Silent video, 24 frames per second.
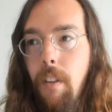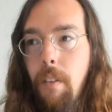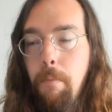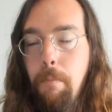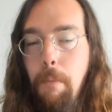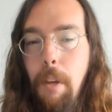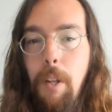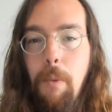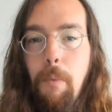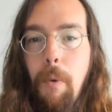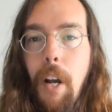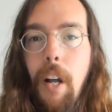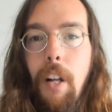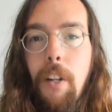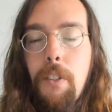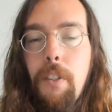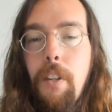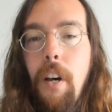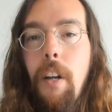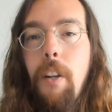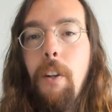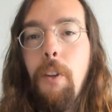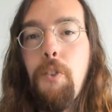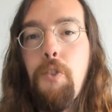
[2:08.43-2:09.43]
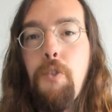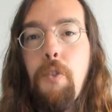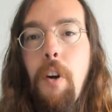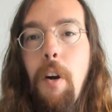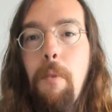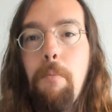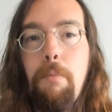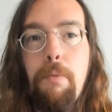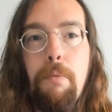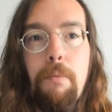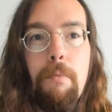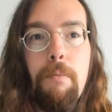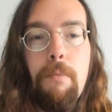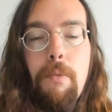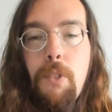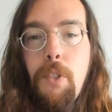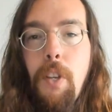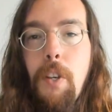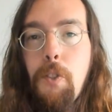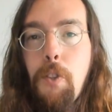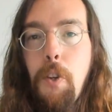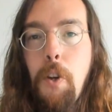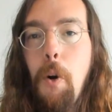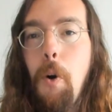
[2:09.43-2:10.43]
Meanwhile, Donald Trump
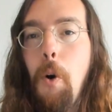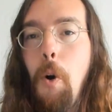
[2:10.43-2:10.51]
says go